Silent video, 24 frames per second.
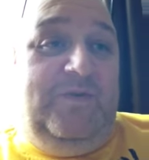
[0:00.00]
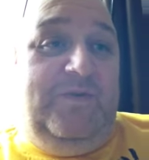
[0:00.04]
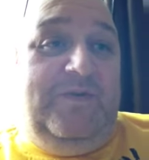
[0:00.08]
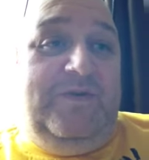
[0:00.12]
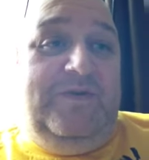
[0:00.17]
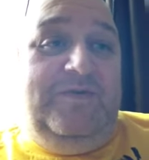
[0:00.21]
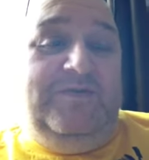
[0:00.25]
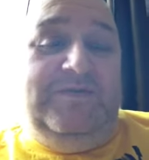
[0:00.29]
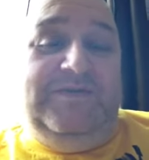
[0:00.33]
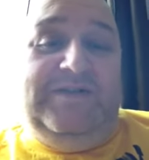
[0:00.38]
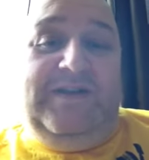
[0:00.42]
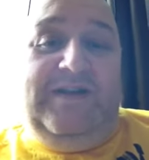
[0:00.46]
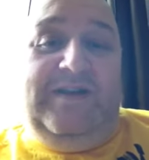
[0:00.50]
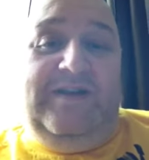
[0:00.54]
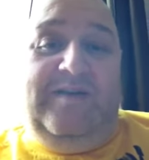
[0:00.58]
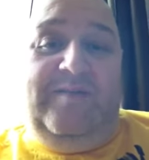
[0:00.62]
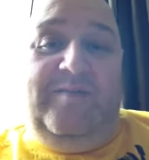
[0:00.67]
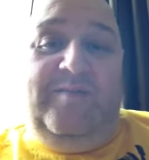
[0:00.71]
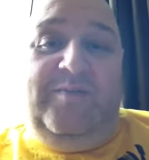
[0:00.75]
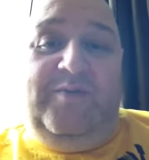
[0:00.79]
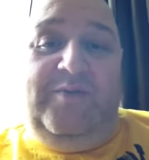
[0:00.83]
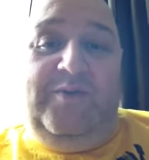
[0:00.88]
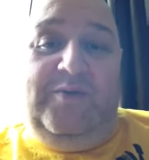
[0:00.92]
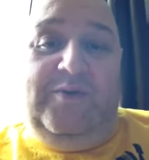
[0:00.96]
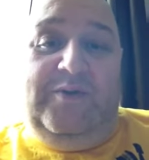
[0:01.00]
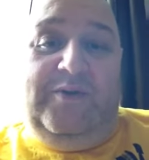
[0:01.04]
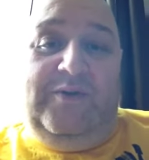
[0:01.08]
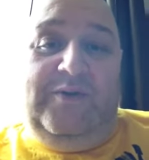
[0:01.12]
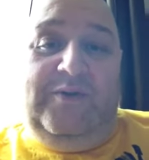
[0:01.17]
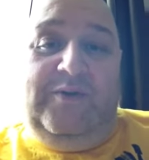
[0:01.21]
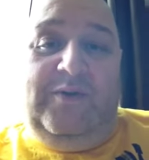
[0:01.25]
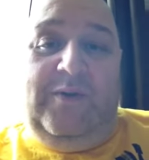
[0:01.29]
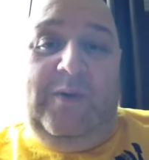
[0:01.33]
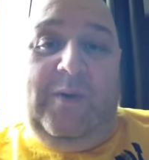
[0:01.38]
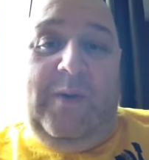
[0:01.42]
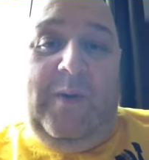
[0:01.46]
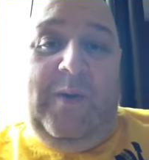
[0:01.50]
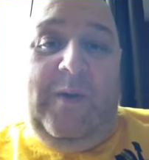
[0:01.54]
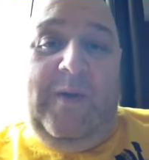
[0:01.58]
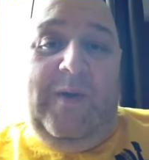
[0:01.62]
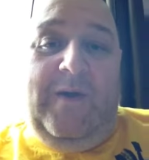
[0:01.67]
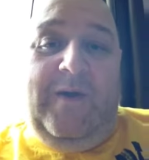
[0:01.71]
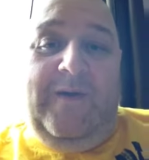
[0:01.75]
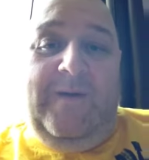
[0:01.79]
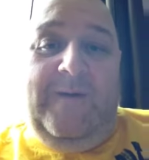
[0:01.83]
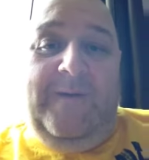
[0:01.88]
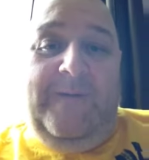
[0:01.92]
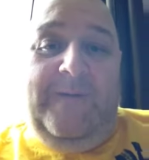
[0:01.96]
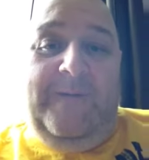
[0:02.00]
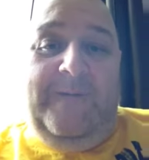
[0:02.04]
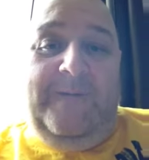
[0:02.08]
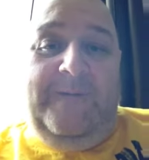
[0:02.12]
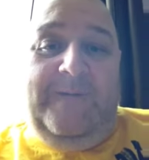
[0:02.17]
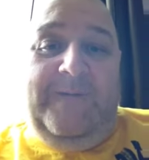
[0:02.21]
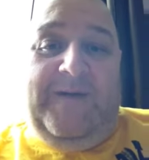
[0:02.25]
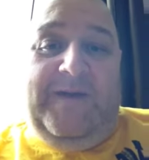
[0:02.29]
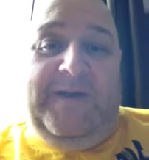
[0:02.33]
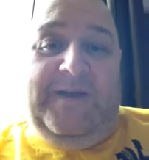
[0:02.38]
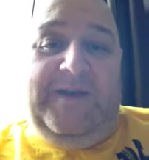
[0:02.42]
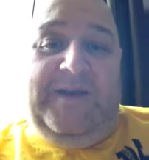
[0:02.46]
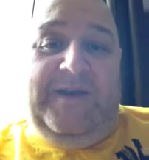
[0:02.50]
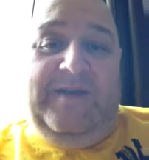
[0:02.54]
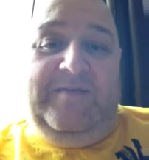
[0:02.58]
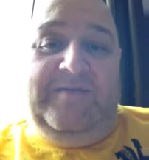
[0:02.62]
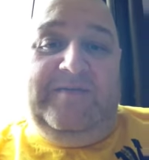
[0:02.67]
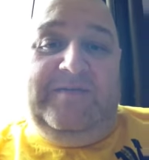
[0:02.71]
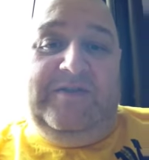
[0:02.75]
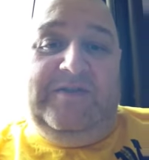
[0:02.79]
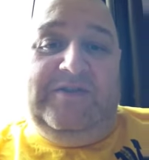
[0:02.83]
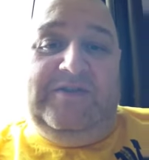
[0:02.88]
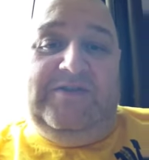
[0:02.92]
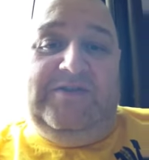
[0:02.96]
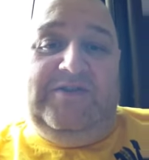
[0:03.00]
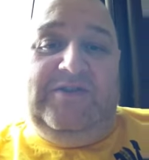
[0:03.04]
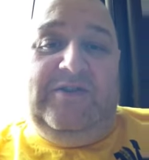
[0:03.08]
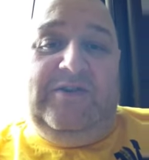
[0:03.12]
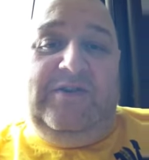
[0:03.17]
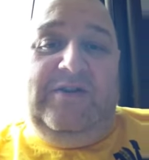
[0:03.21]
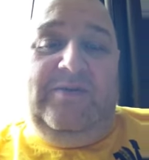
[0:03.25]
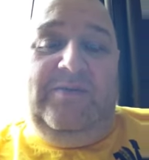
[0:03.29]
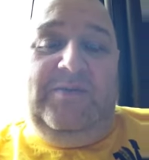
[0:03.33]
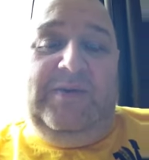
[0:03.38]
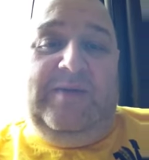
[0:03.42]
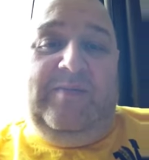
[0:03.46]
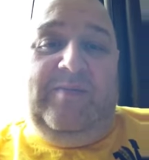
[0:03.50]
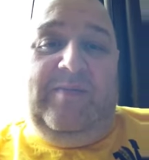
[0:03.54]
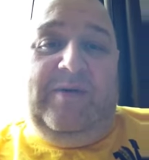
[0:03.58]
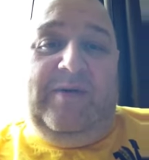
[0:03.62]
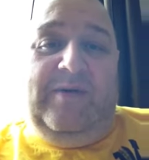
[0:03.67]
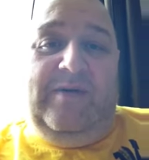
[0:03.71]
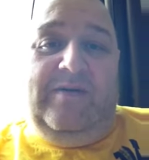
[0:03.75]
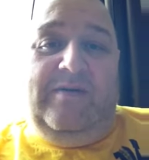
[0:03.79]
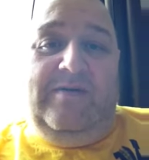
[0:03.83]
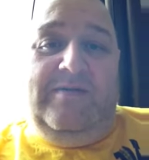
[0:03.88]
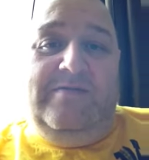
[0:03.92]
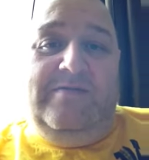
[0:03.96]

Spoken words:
I was getting it pulled out. It nipped, it stung a wee bit.